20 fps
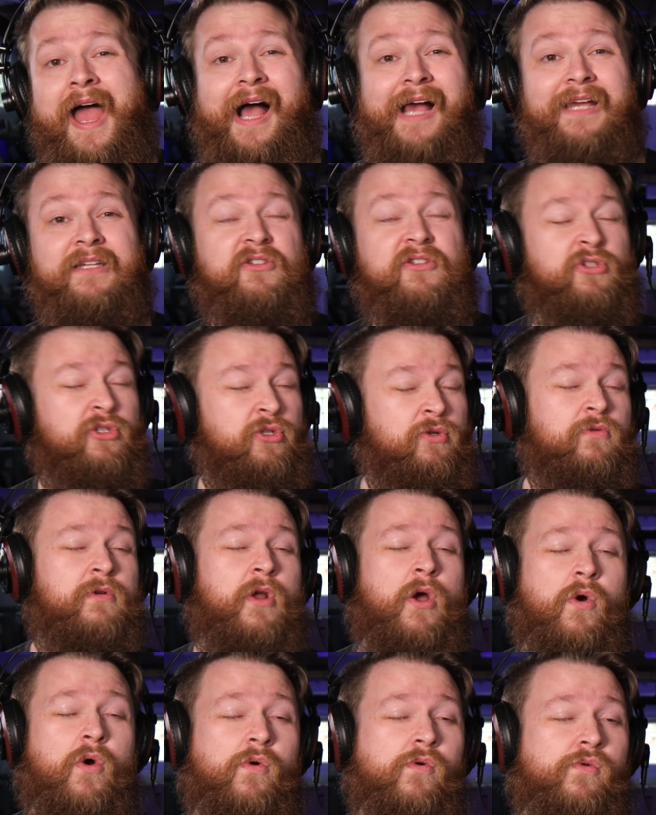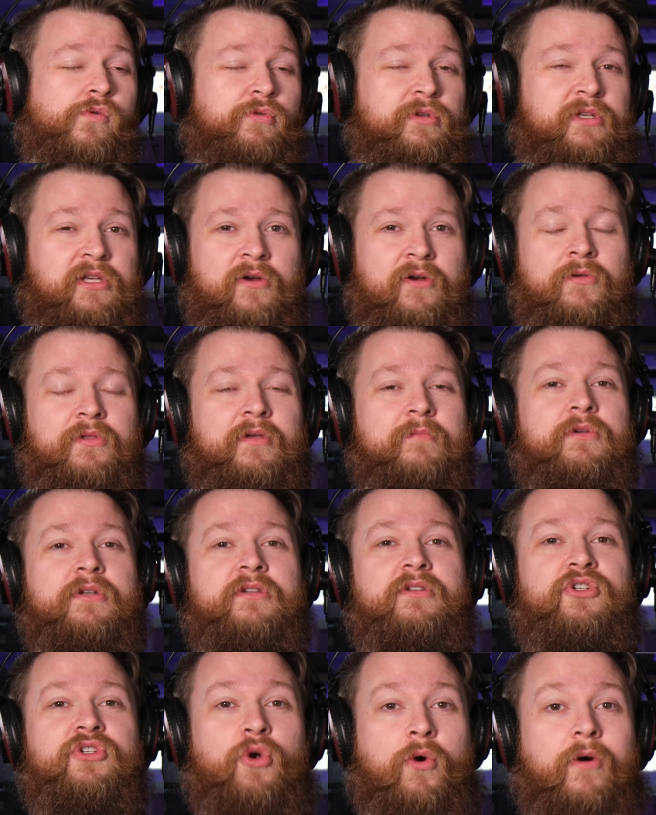I do know, you know, the
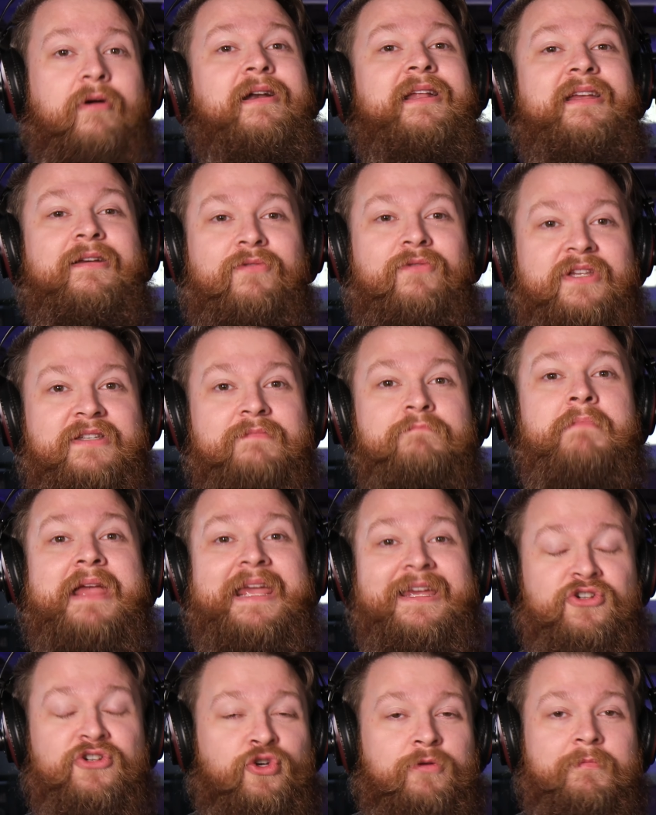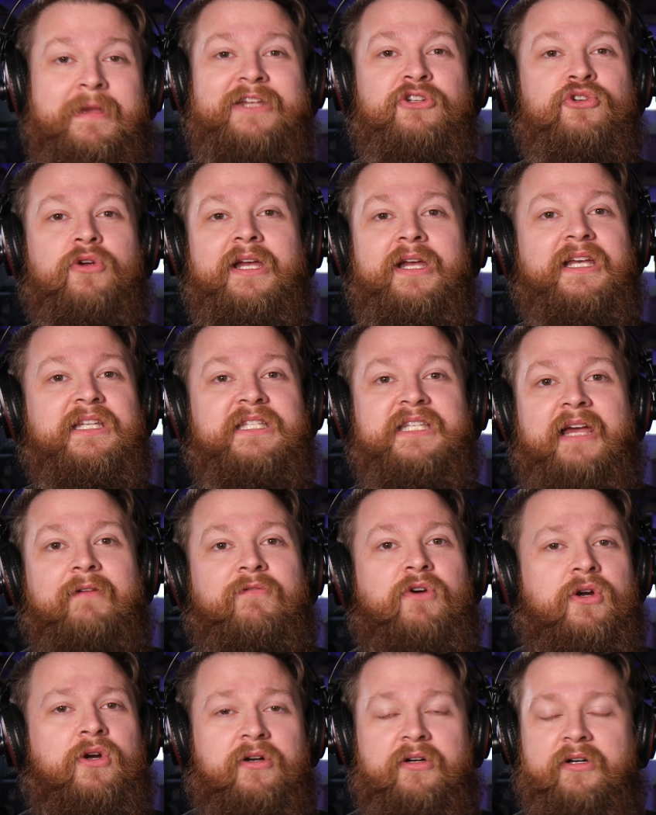majority of his major major hits
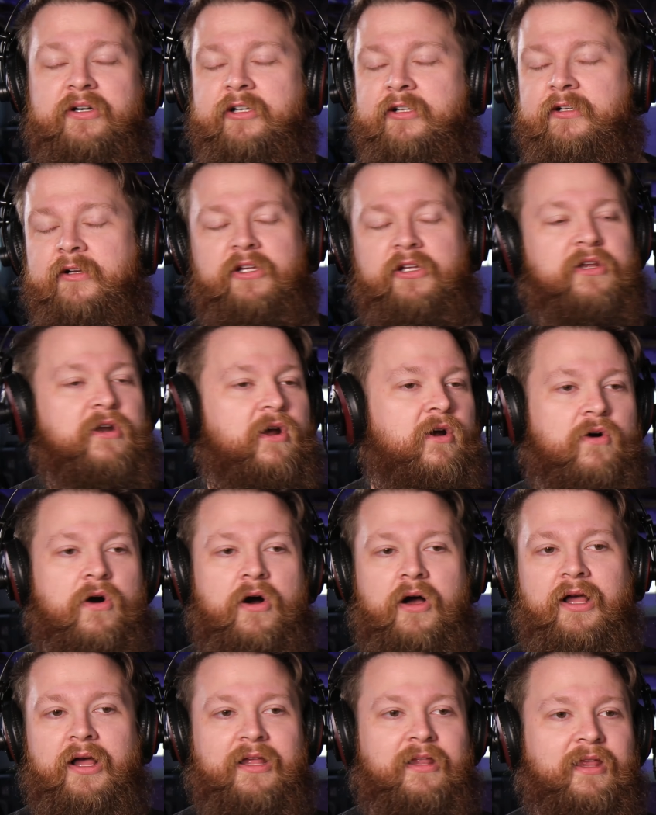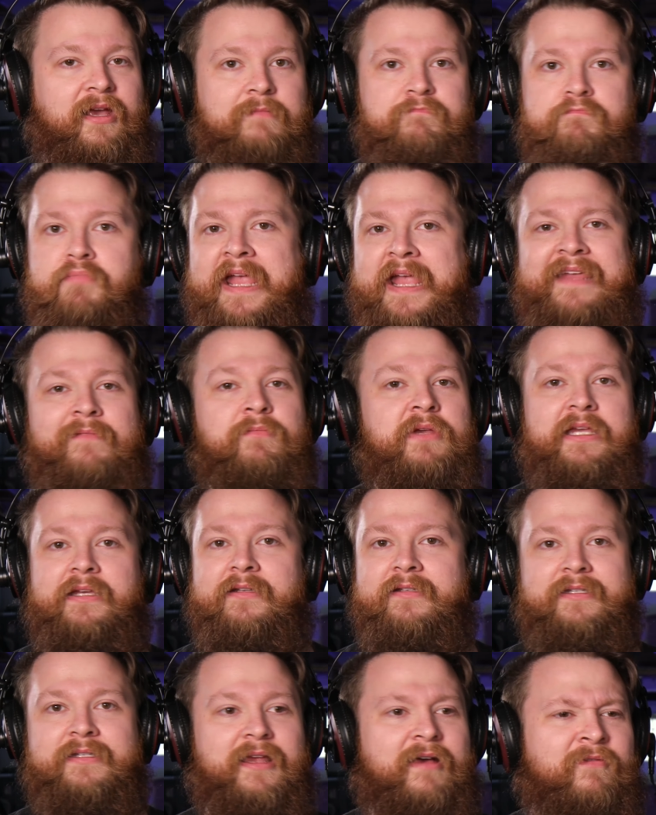I've heard, you know, uh, like Baby
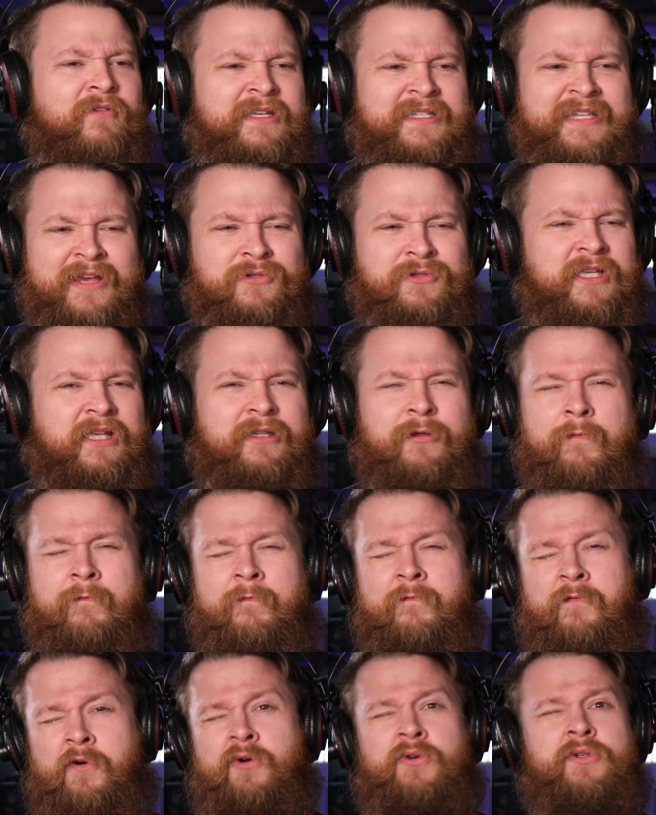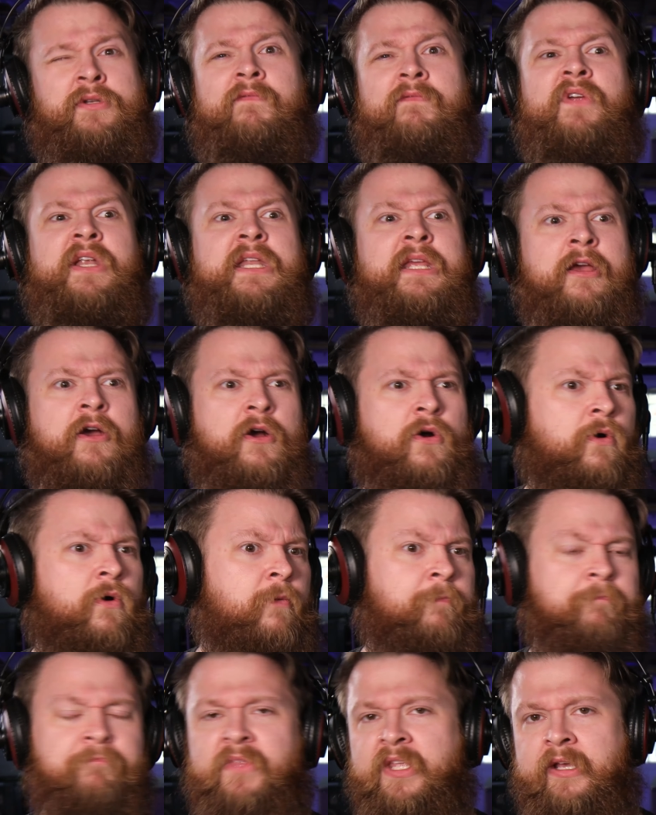and stuff, because that was like the first
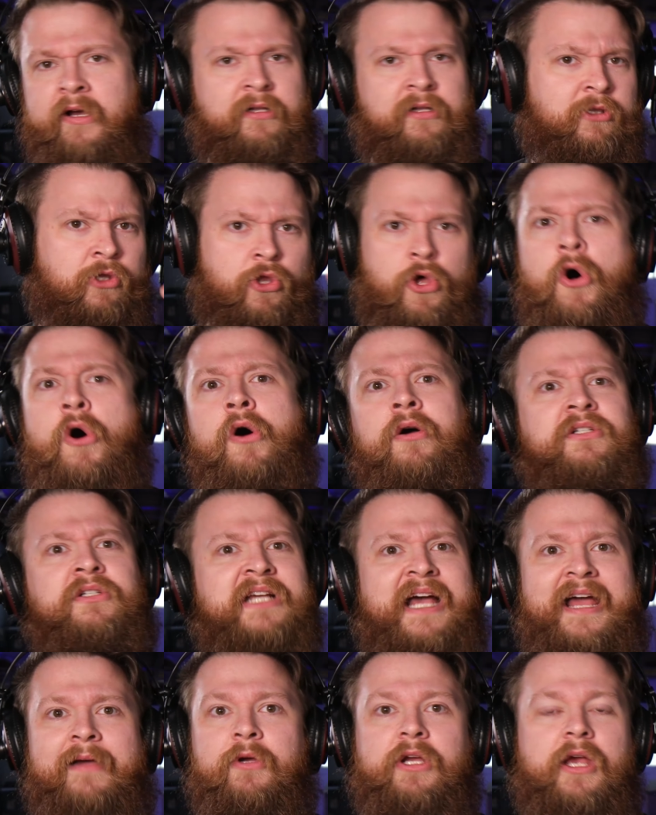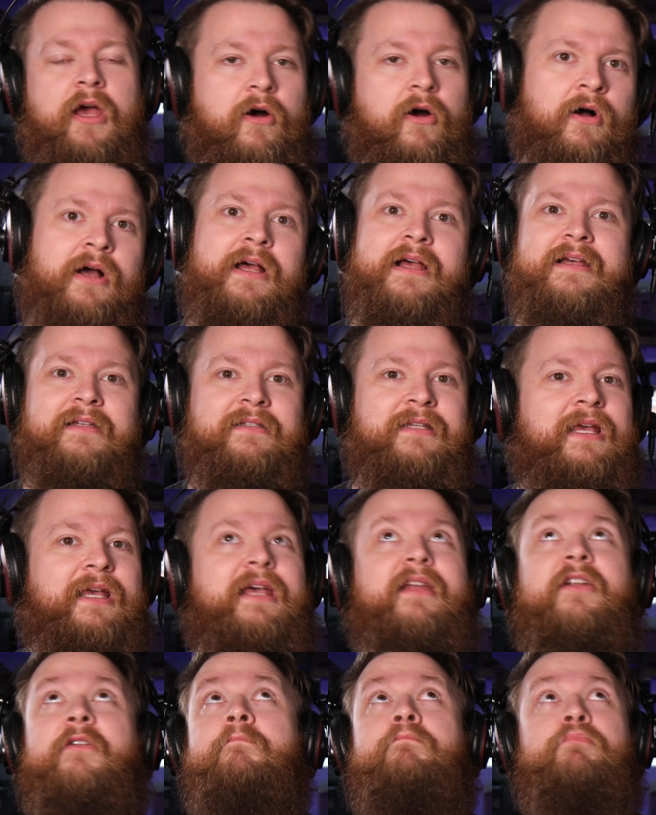video a long time ago to
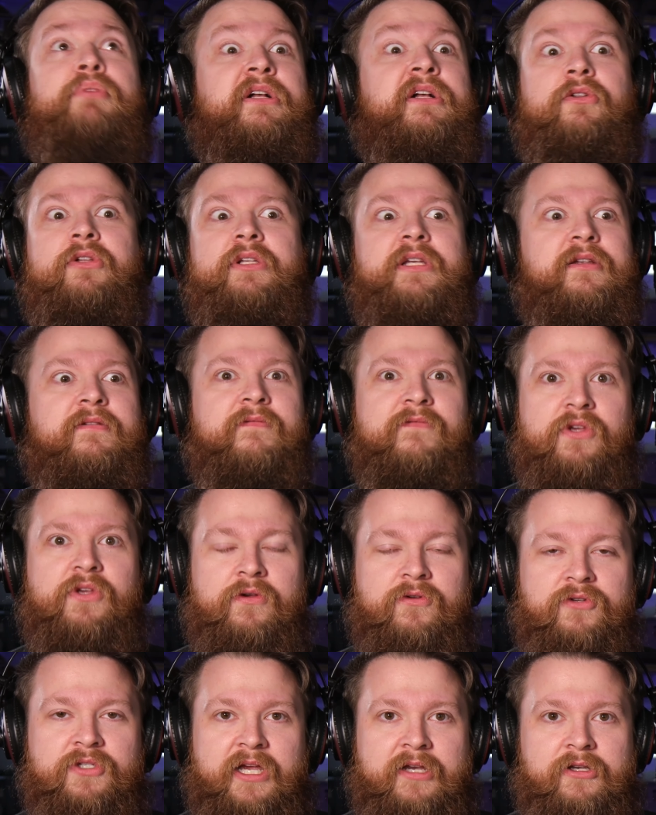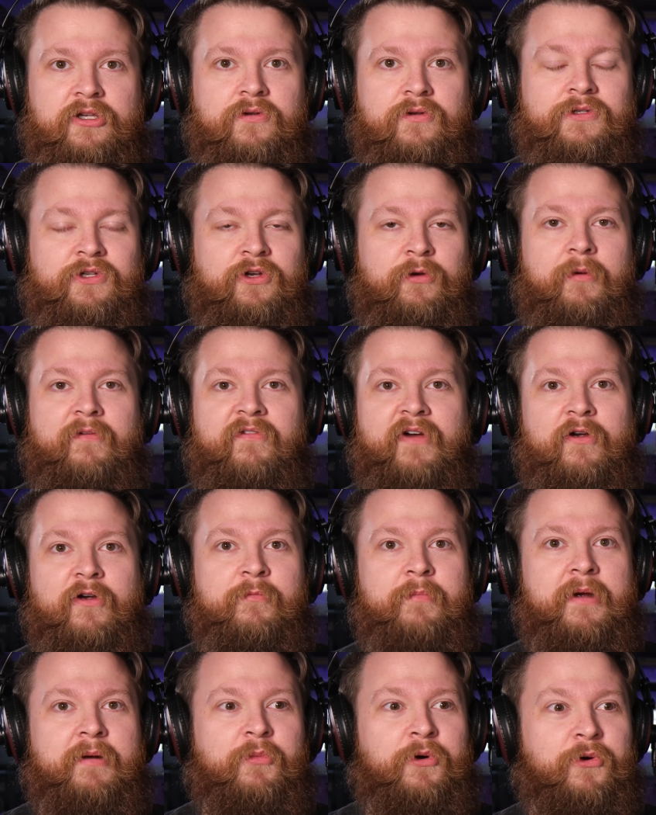hit a billion views on YouTube, if I
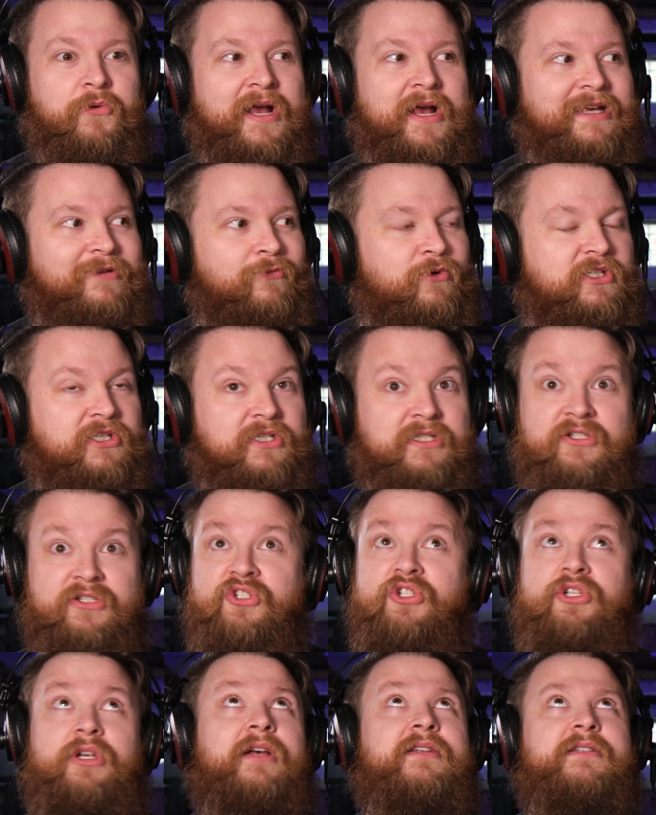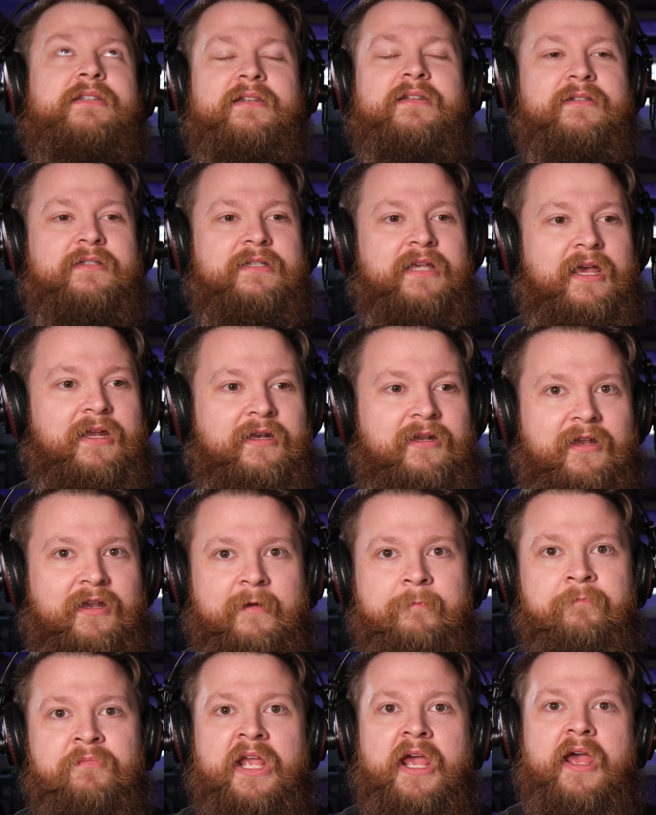remember right, which is just
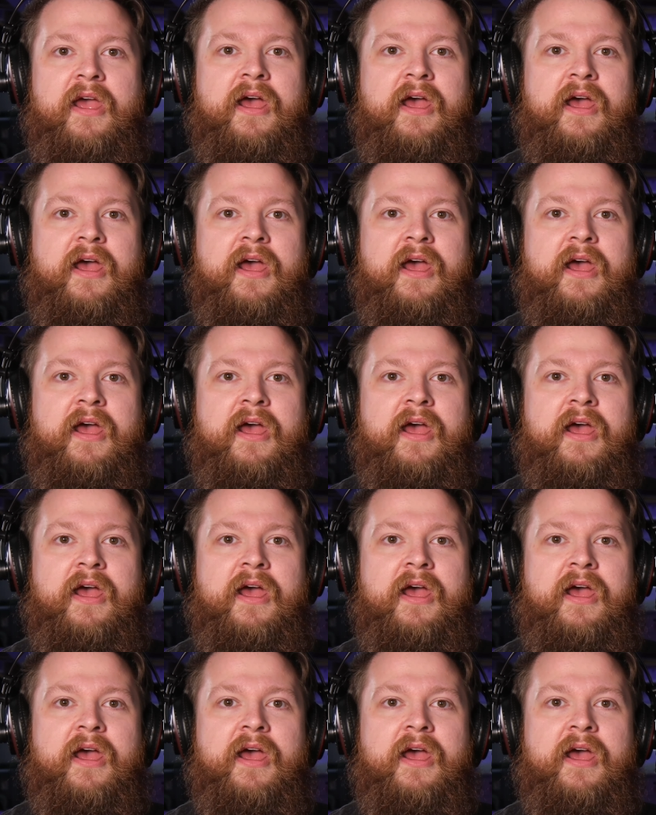insanity.